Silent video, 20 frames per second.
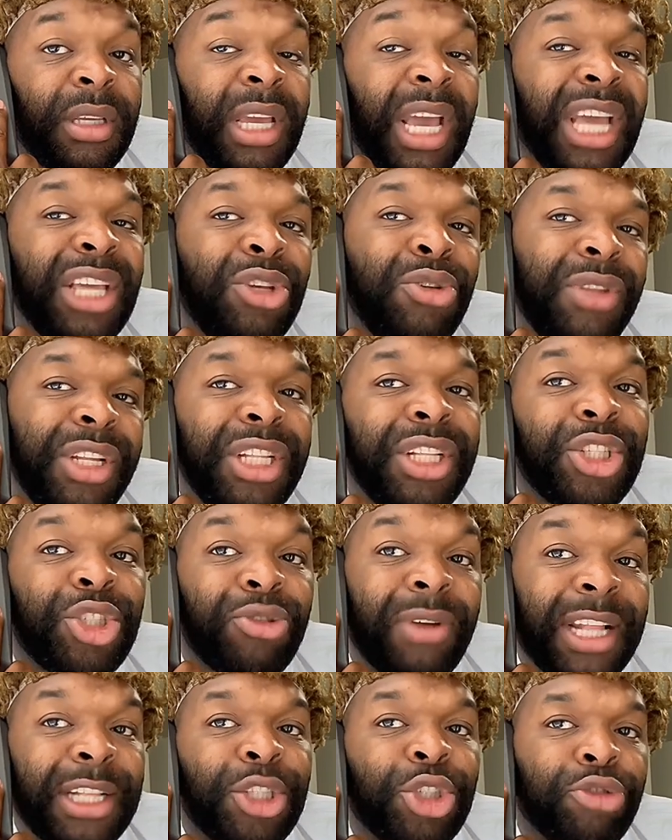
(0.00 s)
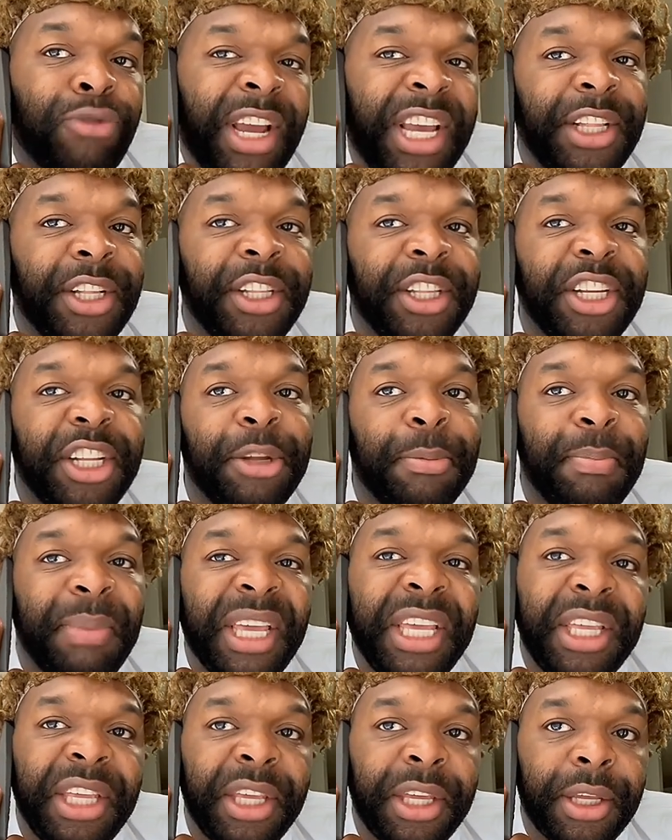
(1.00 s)
And you need to try to train another
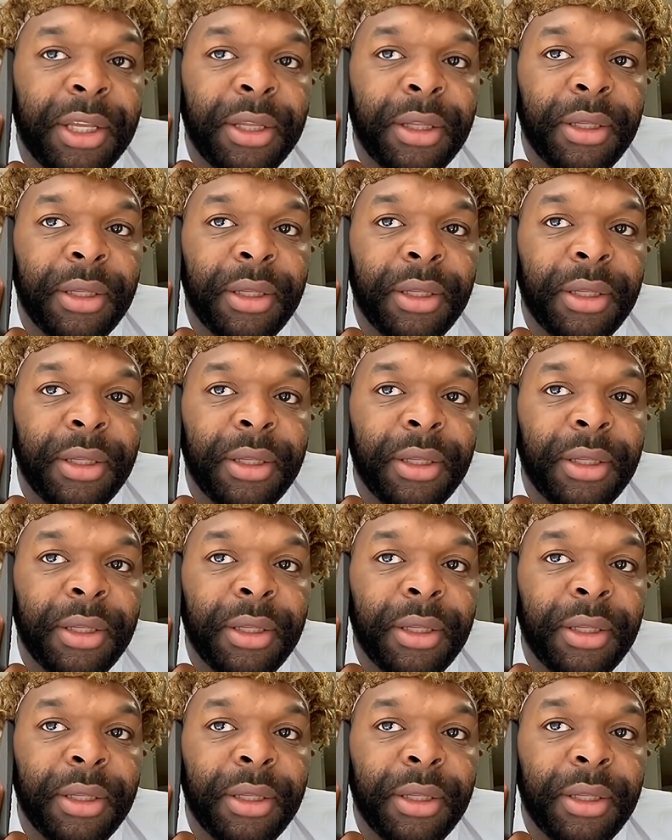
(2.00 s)
man.